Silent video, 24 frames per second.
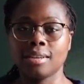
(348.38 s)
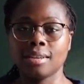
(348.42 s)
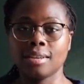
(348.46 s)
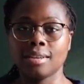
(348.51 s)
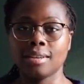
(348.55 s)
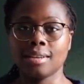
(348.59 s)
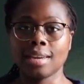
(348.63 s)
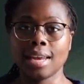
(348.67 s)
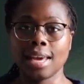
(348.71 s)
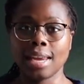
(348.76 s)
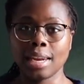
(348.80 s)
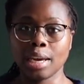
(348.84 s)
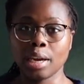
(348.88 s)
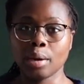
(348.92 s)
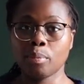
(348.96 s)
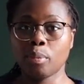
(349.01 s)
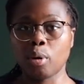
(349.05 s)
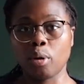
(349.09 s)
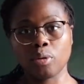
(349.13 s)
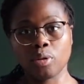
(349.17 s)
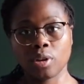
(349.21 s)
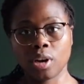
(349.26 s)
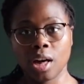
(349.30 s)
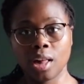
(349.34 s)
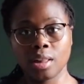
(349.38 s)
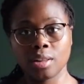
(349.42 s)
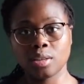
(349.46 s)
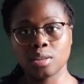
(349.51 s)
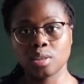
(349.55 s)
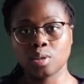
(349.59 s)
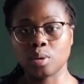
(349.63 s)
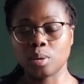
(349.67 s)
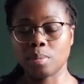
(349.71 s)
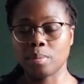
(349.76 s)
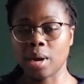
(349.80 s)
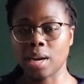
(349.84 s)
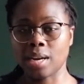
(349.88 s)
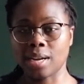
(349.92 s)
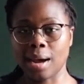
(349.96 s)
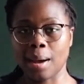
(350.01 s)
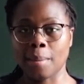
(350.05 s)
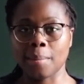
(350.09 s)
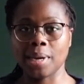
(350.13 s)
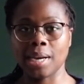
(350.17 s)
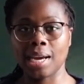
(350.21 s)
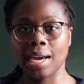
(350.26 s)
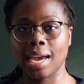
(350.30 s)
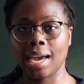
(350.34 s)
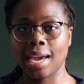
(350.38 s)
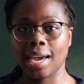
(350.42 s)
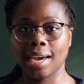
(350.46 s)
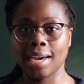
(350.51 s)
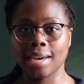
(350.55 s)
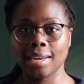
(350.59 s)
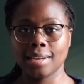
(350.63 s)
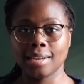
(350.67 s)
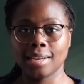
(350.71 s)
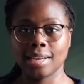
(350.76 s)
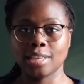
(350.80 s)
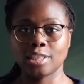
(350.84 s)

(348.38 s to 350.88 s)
knitting both colors with my dominant hand